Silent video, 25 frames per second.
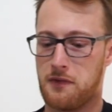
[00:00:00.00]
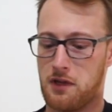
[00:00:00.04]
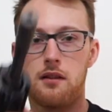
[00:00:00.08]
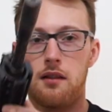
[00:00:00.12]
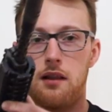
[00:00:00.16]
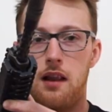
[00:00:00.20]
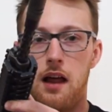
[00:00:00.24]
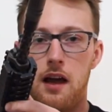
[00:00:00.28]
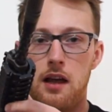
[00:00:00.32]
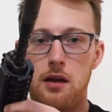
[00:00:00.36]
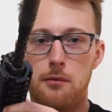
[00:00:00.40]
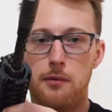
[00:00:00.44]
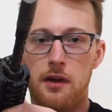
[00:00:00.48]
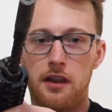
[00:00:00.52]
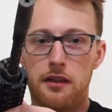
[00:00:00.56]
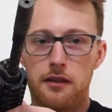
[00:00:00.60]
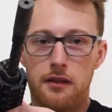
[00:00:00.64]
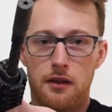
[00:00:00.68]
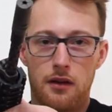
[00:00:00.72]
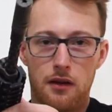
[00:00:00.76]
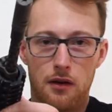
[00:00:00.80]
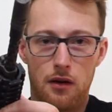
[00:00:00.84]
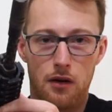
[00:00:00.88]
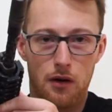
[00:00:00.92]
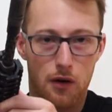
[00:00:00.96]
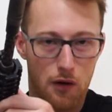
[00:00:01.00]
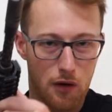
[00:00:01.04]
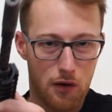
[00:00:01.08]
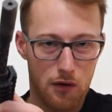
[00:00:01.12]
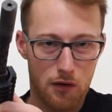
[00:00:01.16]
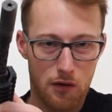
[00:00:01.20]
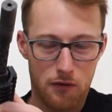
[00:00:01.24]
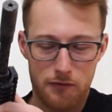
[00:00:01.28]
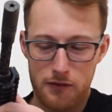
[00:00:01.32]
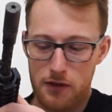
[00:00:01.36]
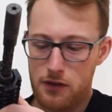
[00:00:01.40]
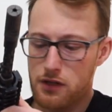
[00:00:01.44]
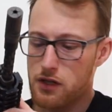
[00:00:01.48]
Like with all
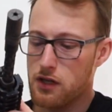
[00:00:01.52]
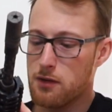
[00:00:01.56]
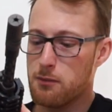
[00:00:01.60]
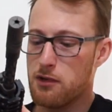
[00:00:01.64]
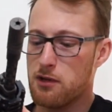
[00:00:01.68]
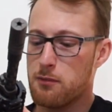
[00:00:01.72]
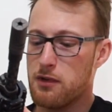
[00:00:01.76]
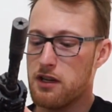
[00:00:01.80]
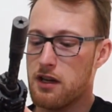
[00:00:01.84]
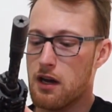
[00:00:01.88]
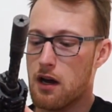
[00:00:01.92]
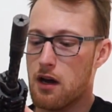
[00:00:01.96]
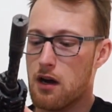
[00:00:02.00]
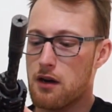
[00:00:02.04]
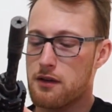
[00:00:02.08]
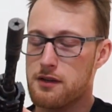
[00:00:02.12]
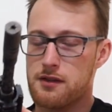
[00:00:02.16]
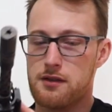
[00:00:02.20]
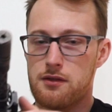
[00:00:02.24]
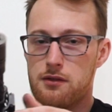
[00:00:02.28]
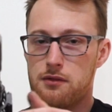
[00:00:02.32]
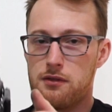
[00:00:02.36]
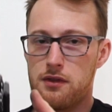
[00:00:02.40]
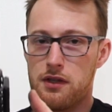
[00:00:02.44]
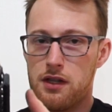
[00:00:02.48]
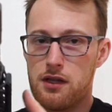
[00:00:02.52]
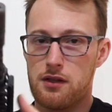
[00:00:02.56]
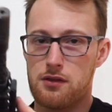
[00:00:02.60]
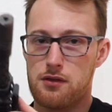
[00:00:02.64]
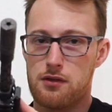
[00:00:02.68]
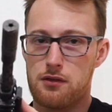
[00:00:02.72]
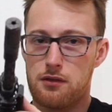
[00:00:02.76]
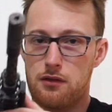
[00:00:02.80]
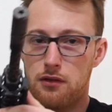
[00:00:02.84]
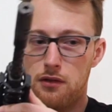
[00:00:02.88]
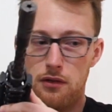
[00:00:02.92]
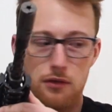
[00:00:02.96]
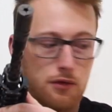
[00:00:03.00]
of the GBBRs, you need
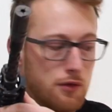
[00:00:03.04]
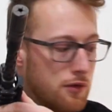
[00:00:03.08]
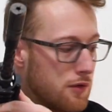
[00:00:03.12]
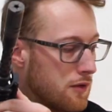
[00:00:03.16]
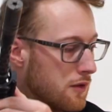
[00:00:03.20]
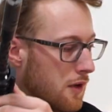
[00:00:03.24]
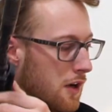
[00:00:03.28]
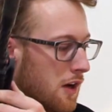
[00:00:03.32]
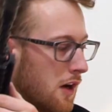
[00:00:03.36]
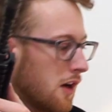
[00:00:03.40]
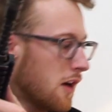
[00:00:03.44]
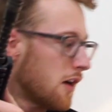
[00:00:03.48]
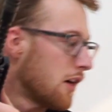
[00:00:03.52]
to glue